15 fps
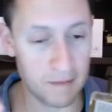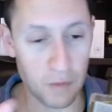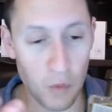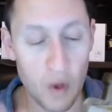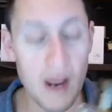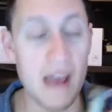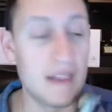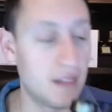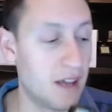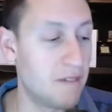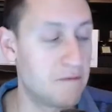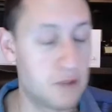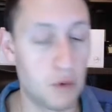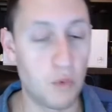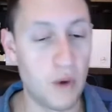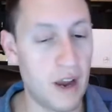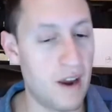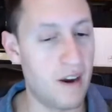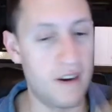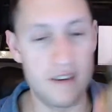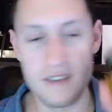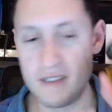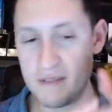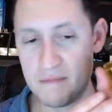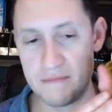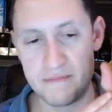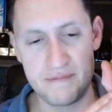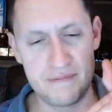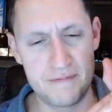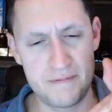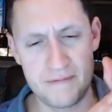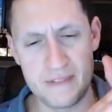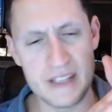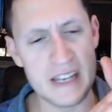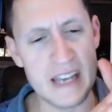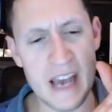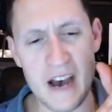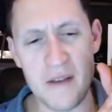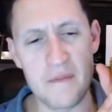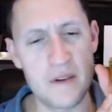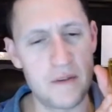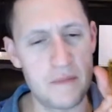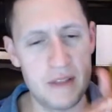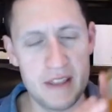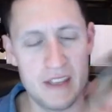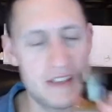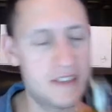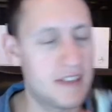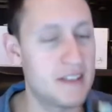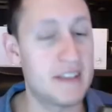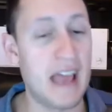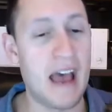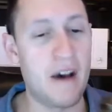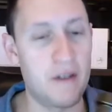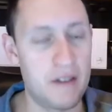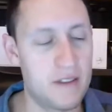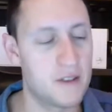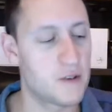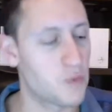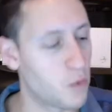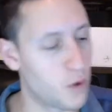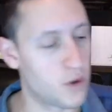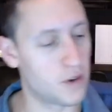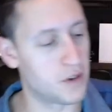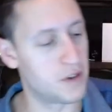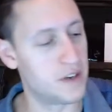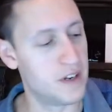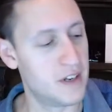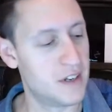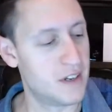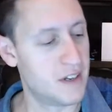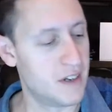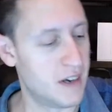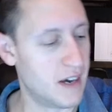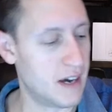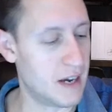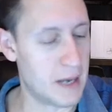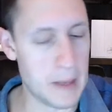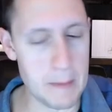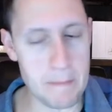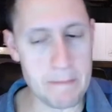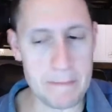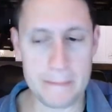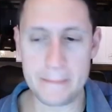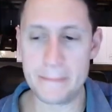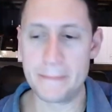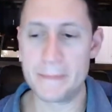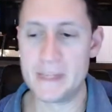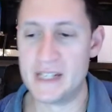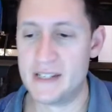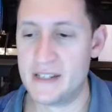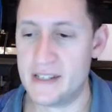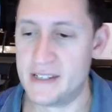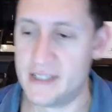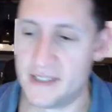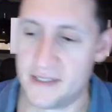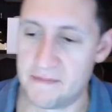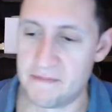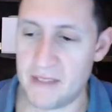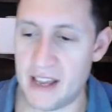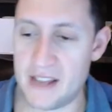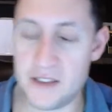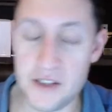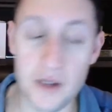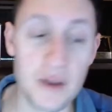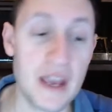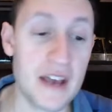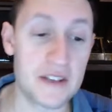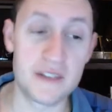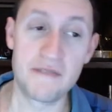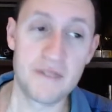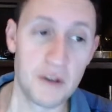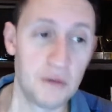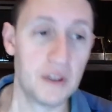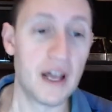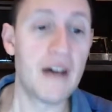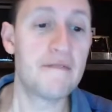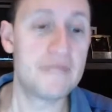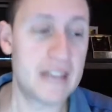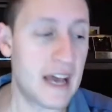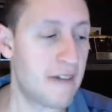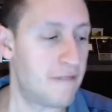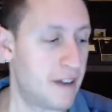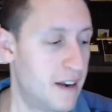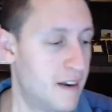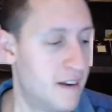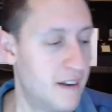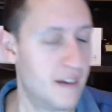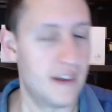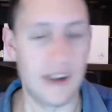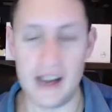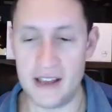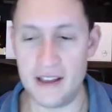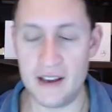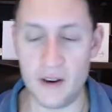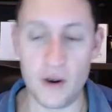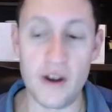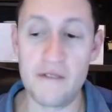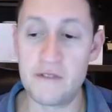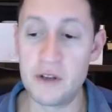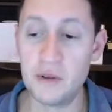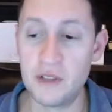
what I love to wear, the galbanum in this is out of this world. Um, and so, yes, if you love Devin, or if you